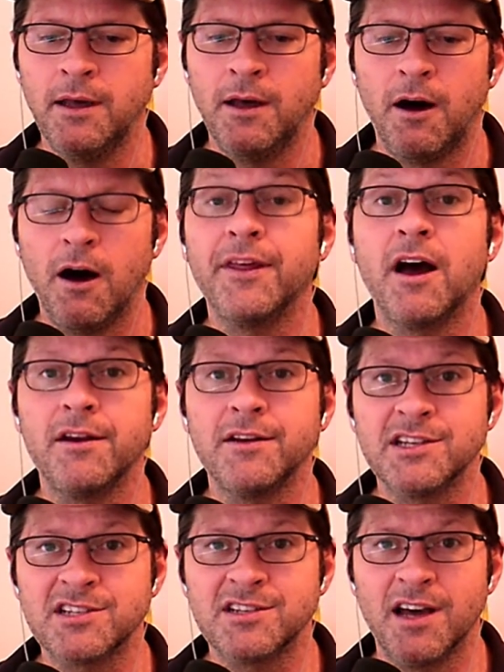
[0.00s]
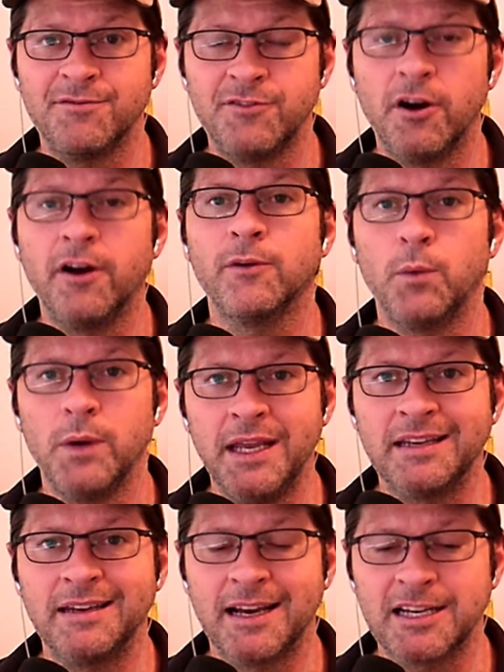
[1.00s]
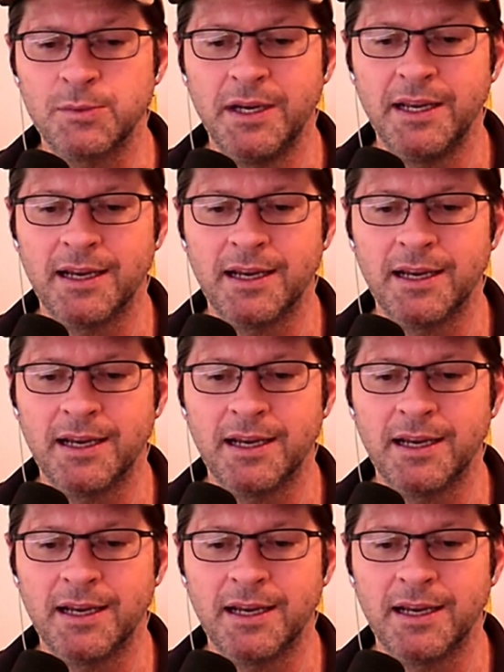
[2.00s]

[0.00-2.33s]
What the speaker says: all the Anya stuff during the week next week.